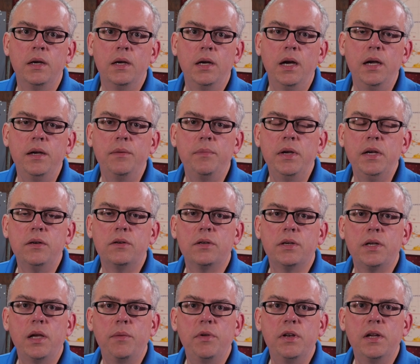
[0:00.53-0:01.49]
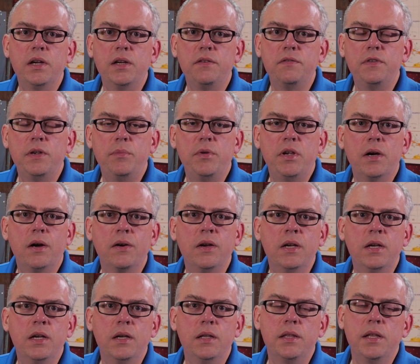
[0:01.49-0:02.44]
Hi, I'm Michael, KB9VBR.
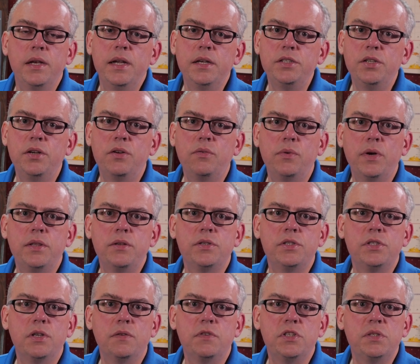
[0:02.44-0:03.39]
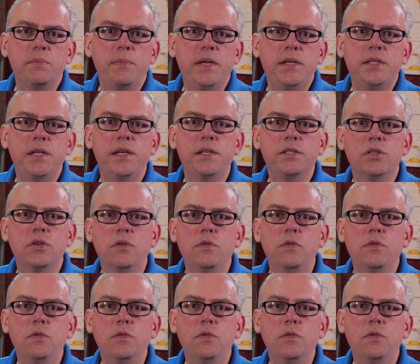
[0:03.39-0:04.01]
The National Weather Service maintains